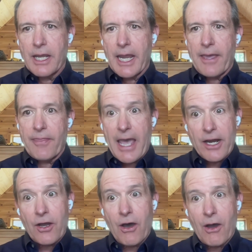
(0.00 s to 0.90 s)
And that
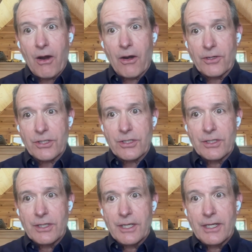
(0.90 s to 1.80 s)
heart
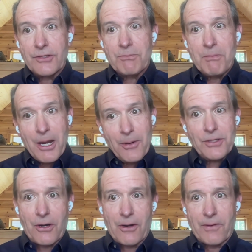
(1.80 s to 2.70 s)
is
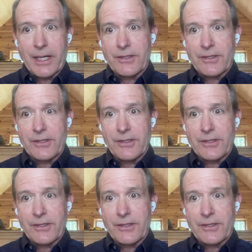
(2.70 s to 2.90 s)
Mary's right?